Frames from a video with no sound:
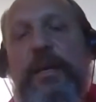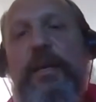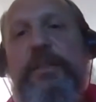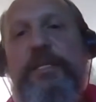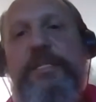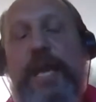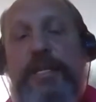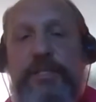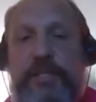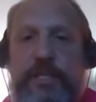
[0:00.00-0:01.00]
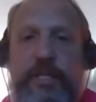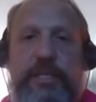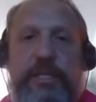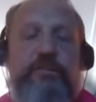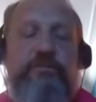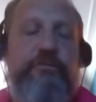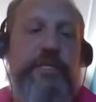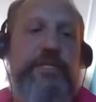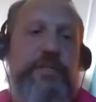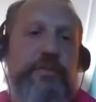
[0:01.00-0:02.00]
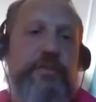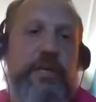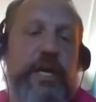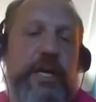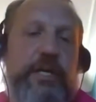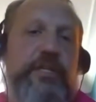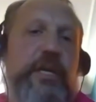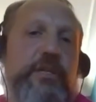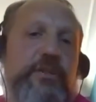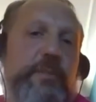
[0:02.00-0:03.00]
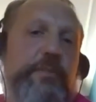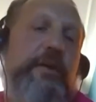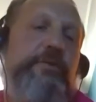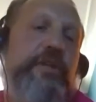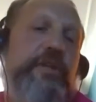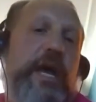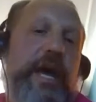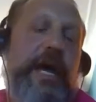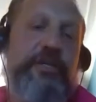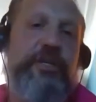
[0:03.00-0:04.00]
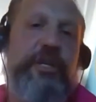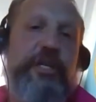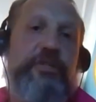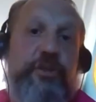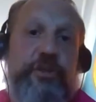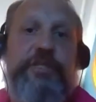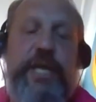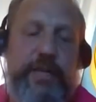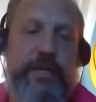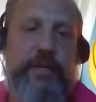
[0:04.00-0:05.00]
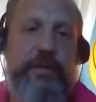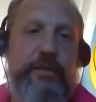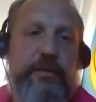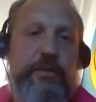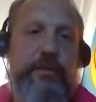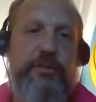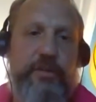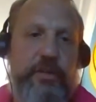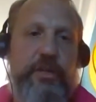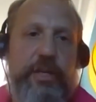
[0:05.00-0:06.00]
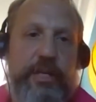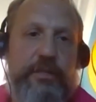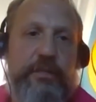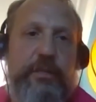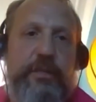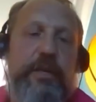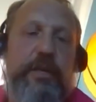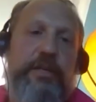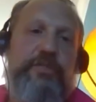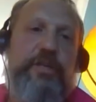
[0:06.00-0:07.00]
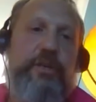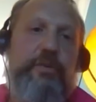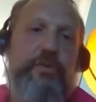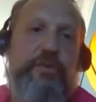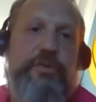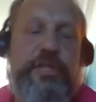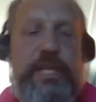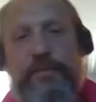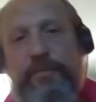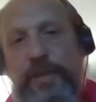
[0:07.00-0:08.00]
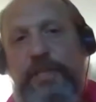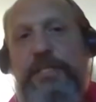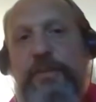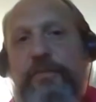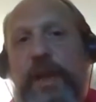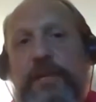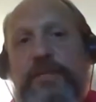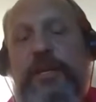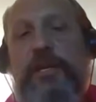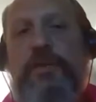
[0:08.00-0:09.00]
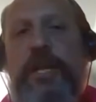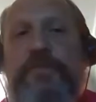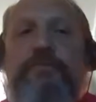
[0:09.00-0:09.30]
the intensity decreases of the class to be able to actually do the technique and to learn it. And so to get a fitness effect, you'd have to